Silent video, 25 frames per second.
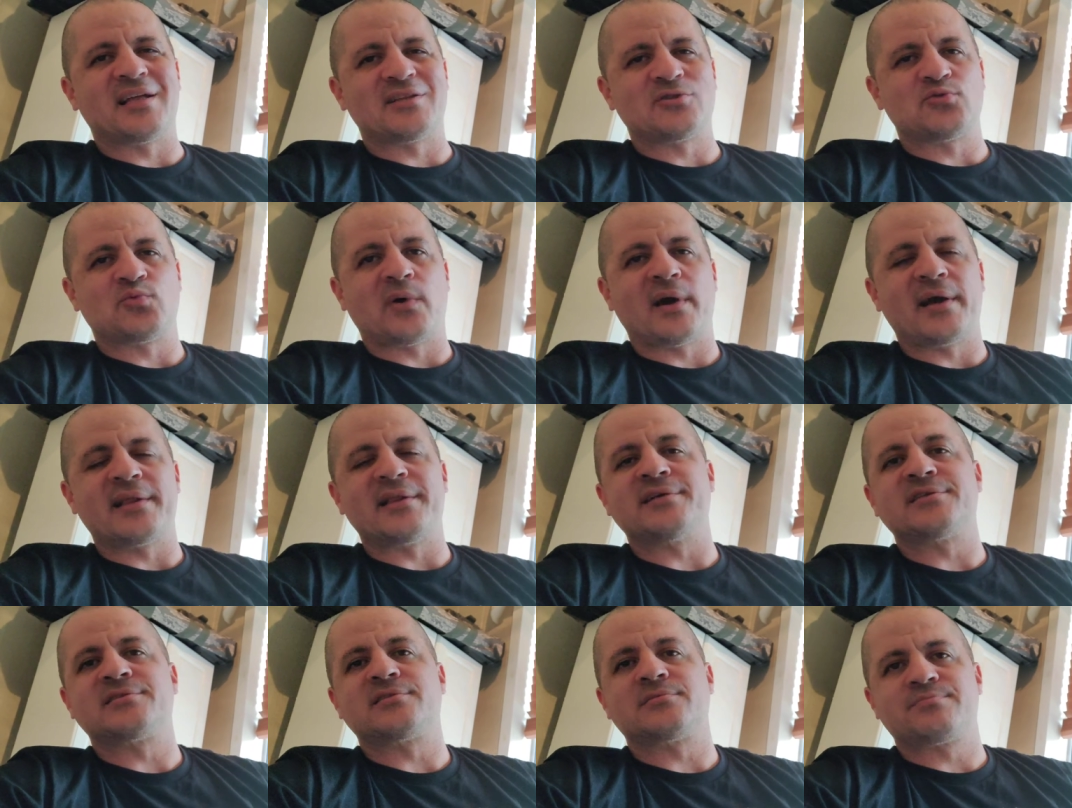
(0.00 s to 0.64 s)
That's
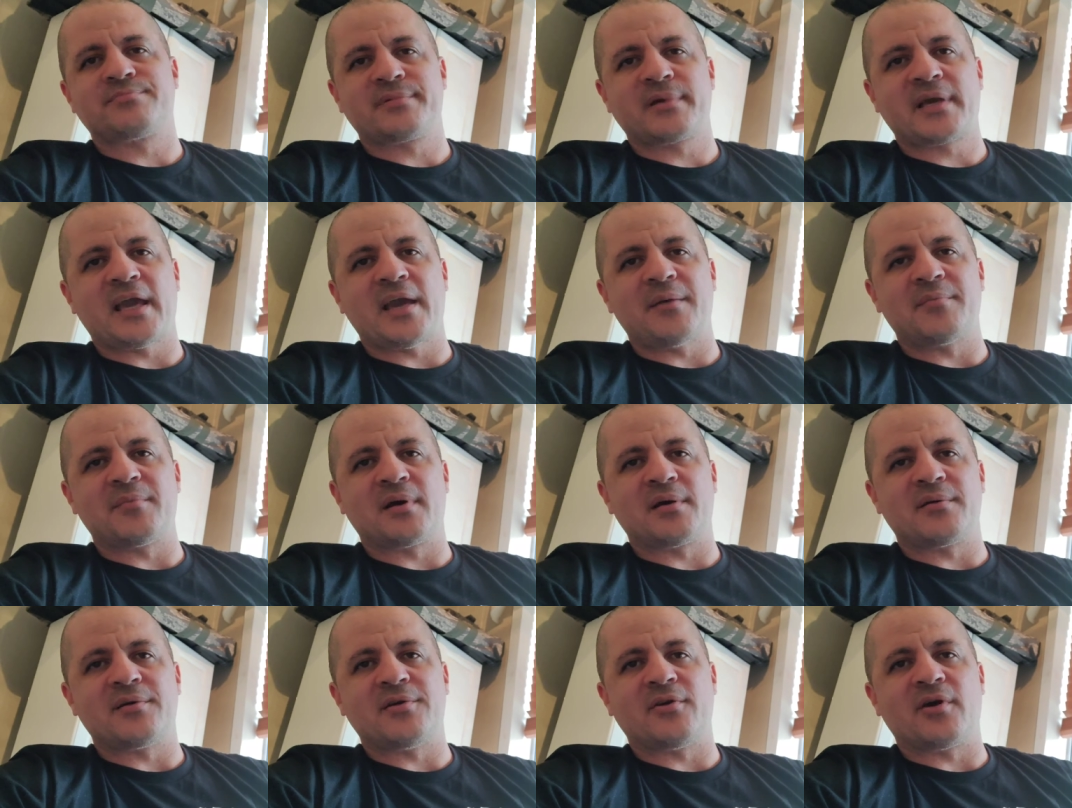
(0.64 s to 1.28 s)
why this
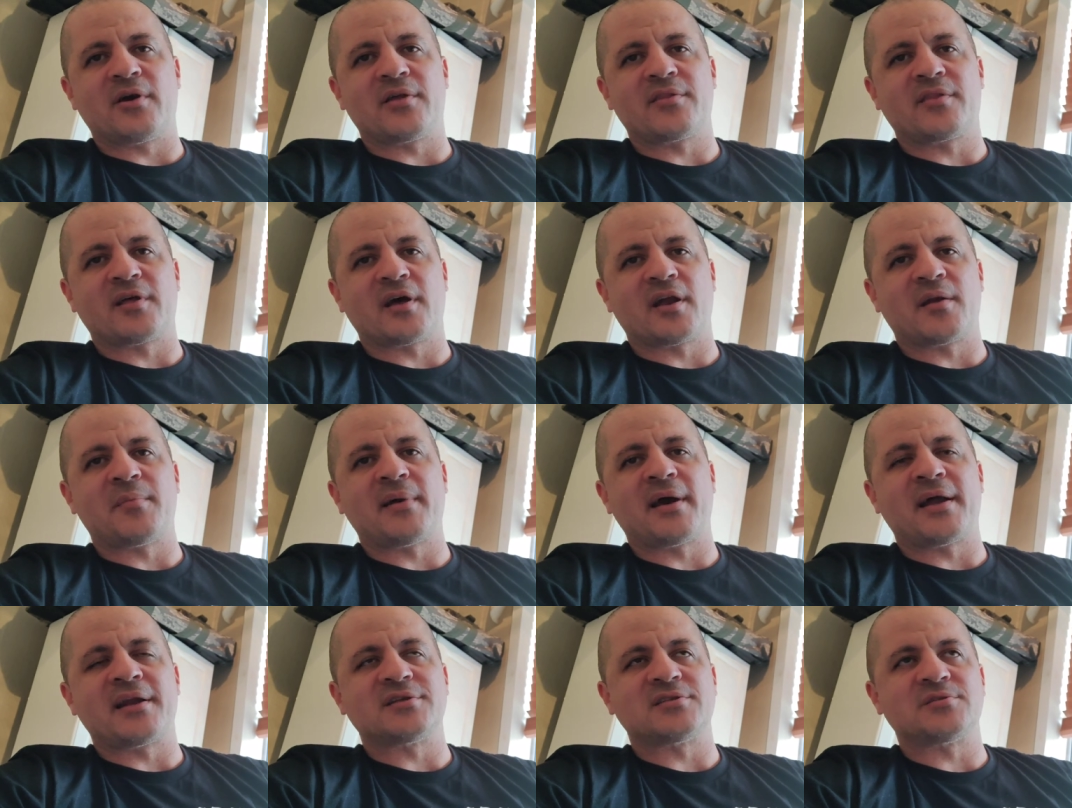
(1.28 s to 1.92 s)
came up. You know, I
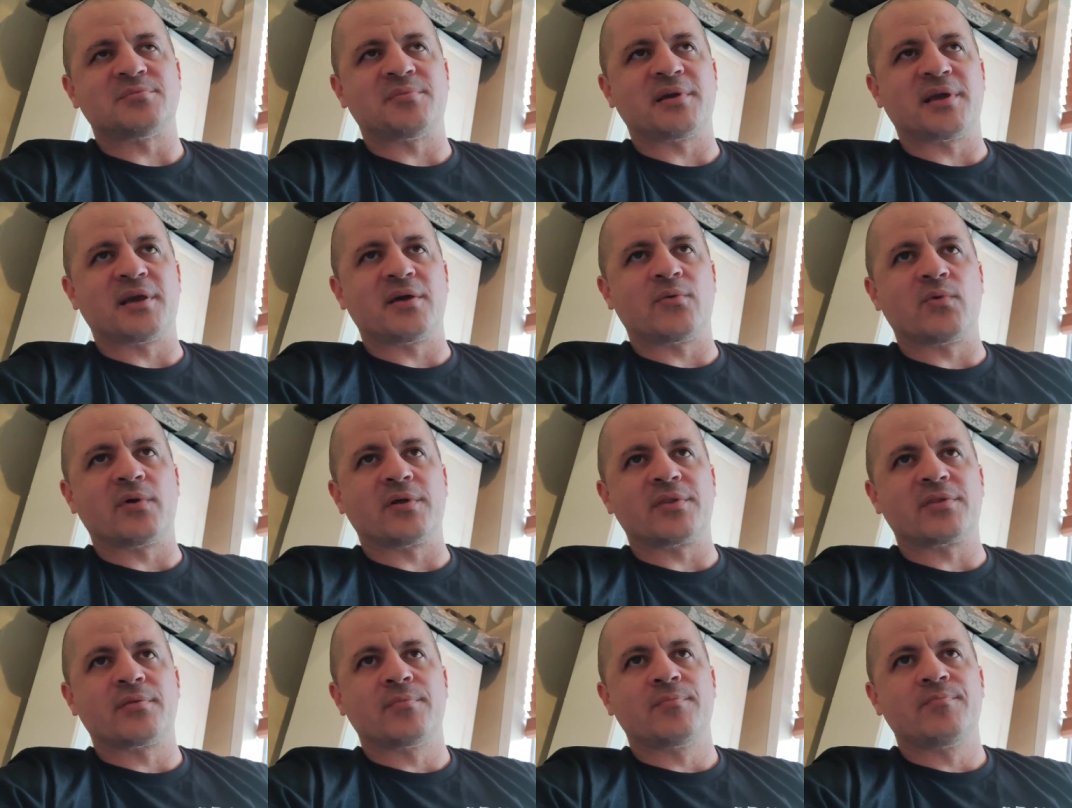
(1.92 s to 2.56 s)
thought about it to
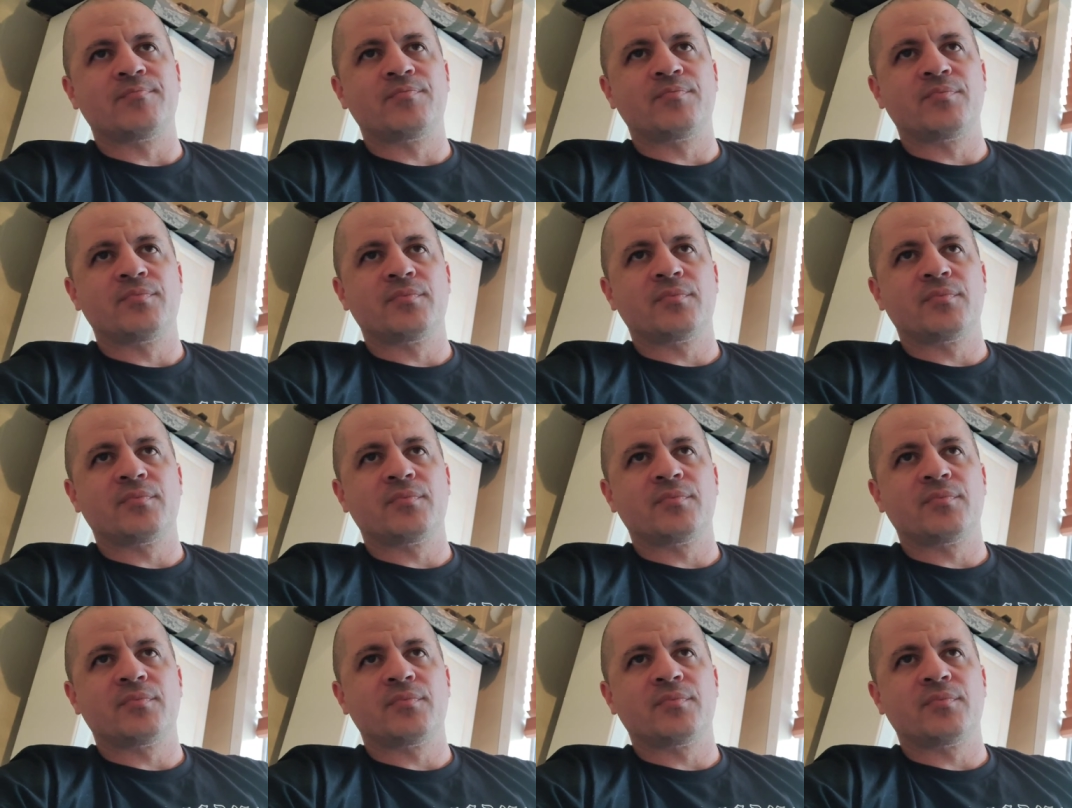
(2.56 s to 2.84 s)
begin with.